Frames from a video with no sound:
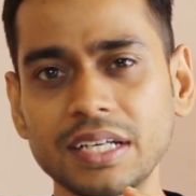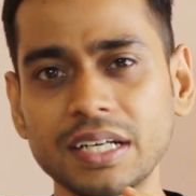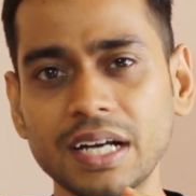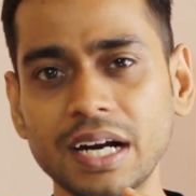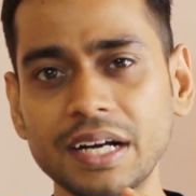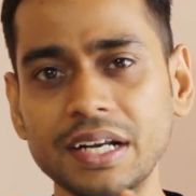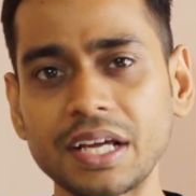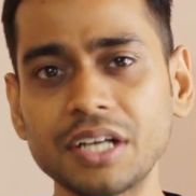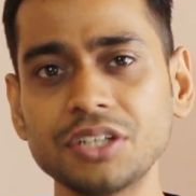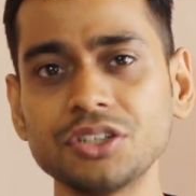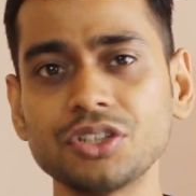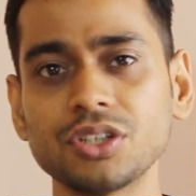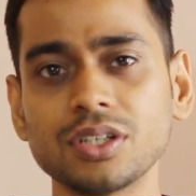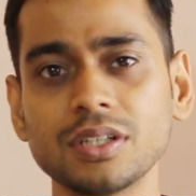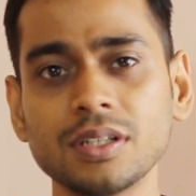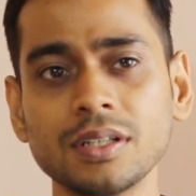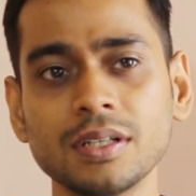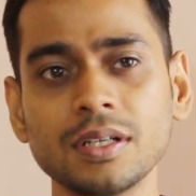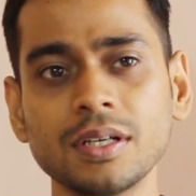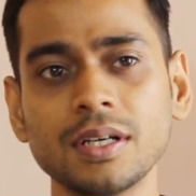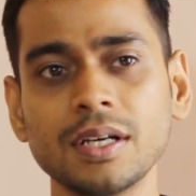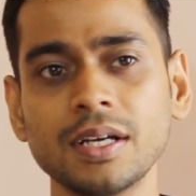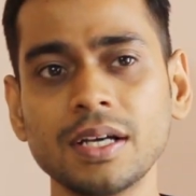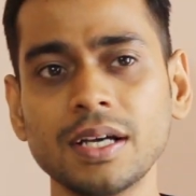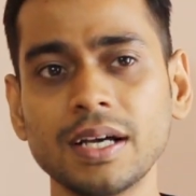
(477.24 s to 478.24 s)
attention.
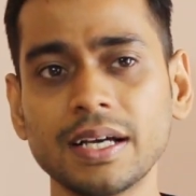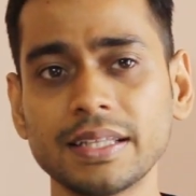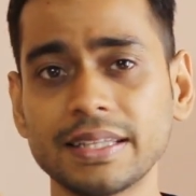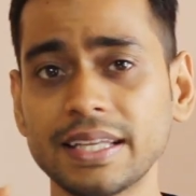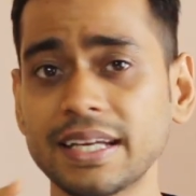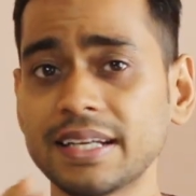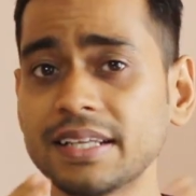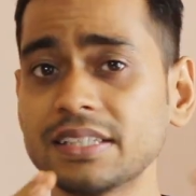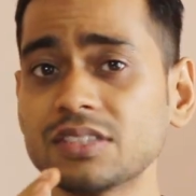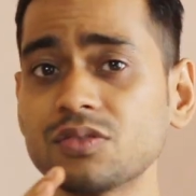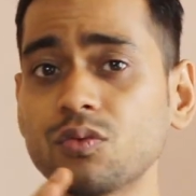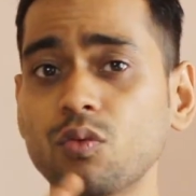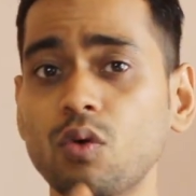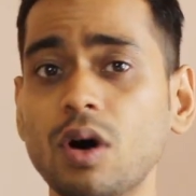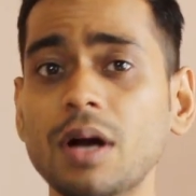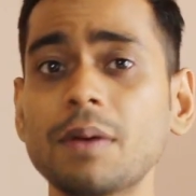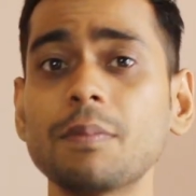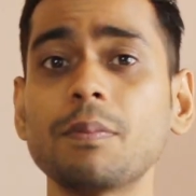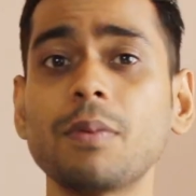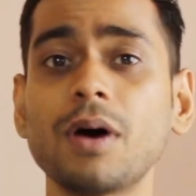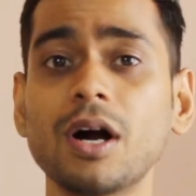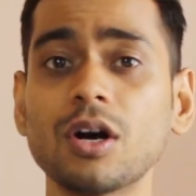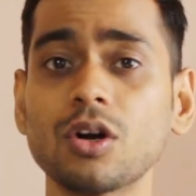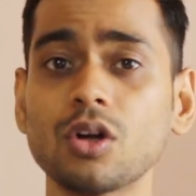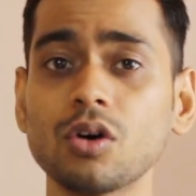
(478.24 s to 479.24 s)
That is one
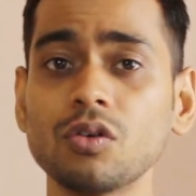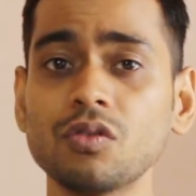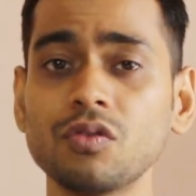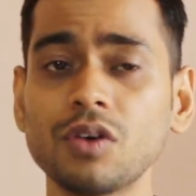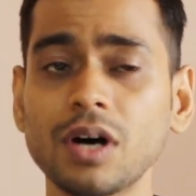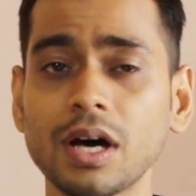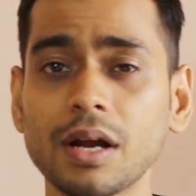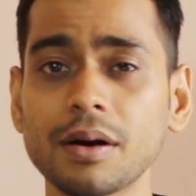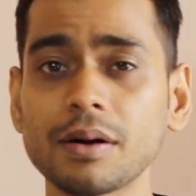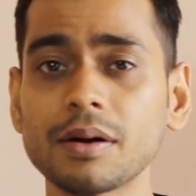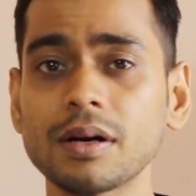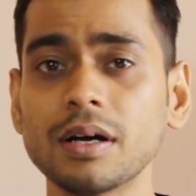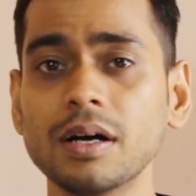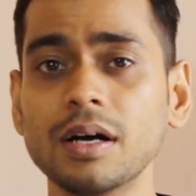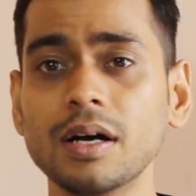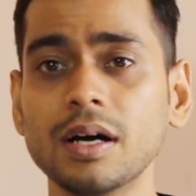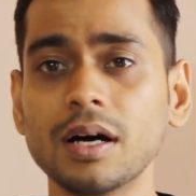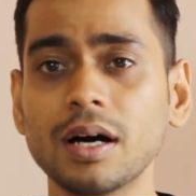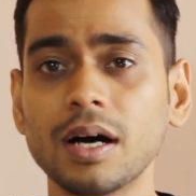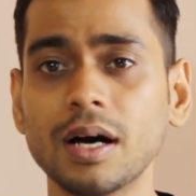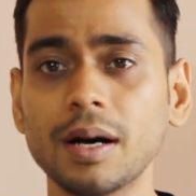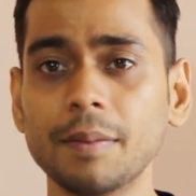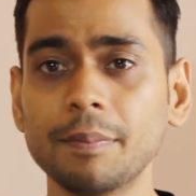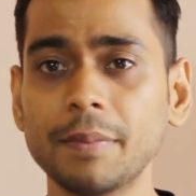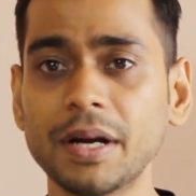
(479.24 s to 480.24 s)
part of our
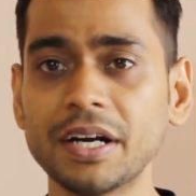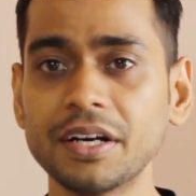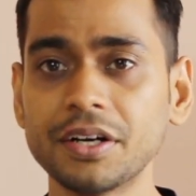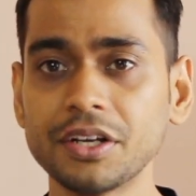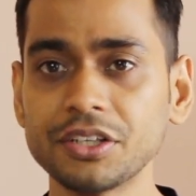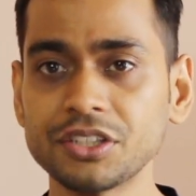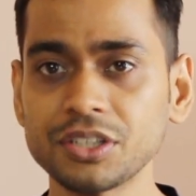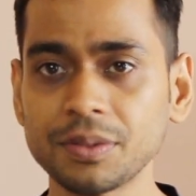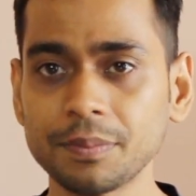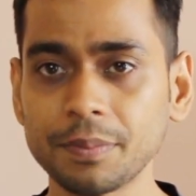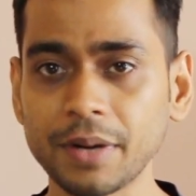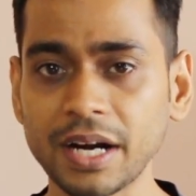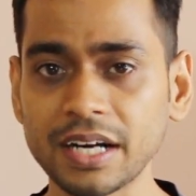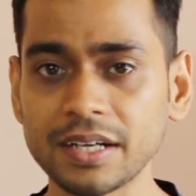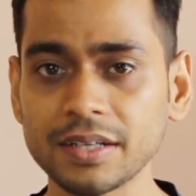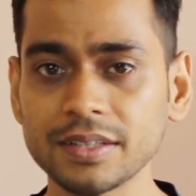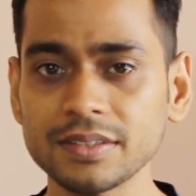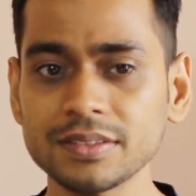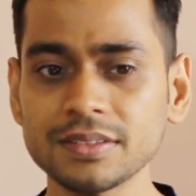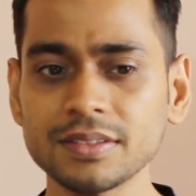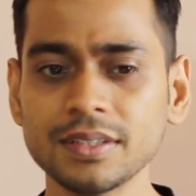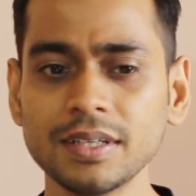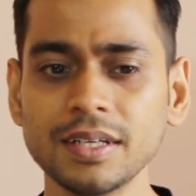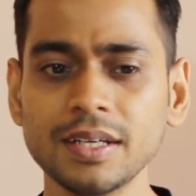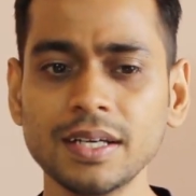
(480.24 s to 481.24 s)
meditation
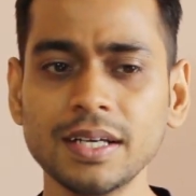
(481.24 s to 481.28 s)
practice.